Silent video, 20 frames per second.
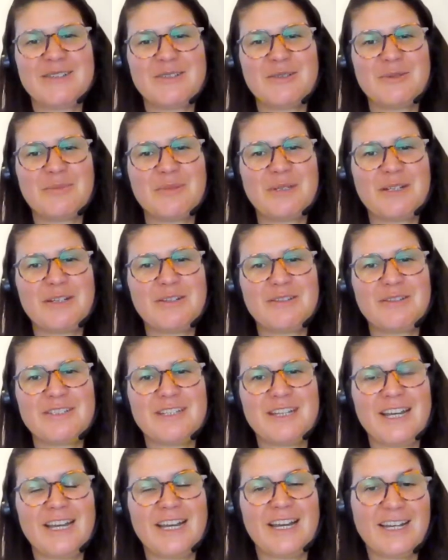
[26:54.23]
so because
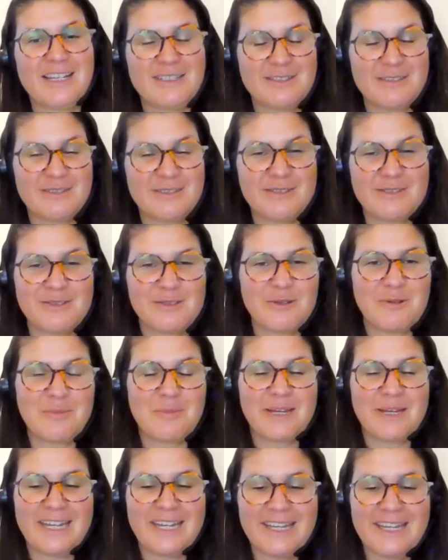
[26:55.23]
I, I had so
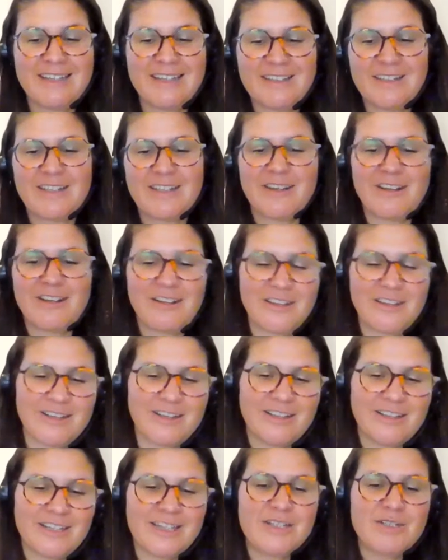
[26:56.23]
many
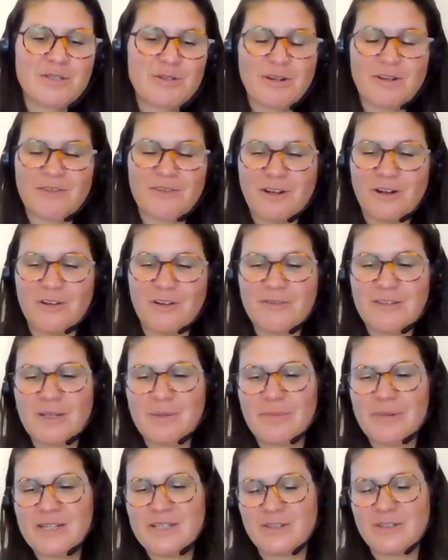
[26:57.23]
issue of
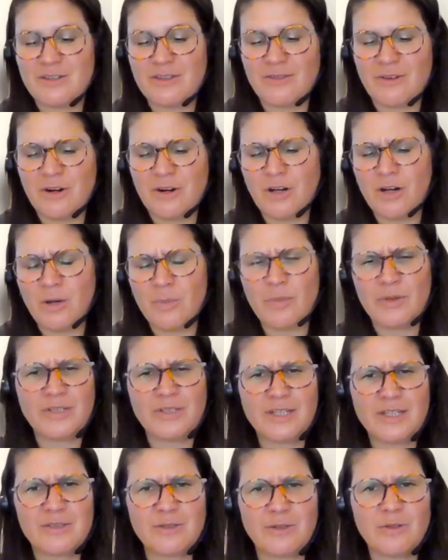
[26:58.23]
conflict based on oh but
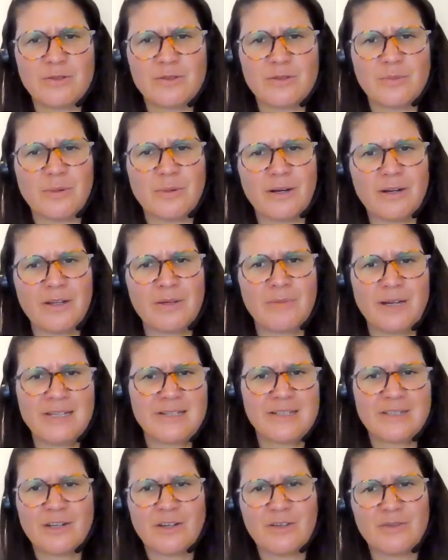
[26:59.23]
he told about
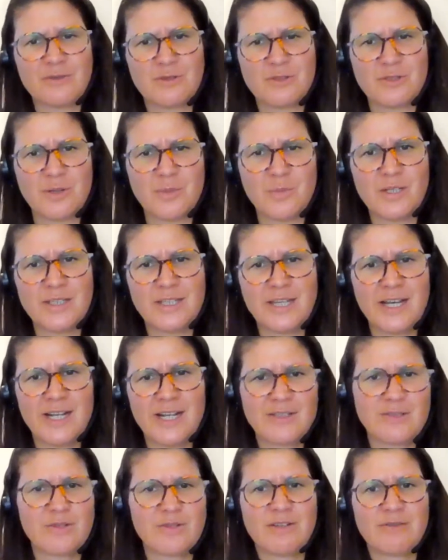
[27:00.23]
my stuff to someone else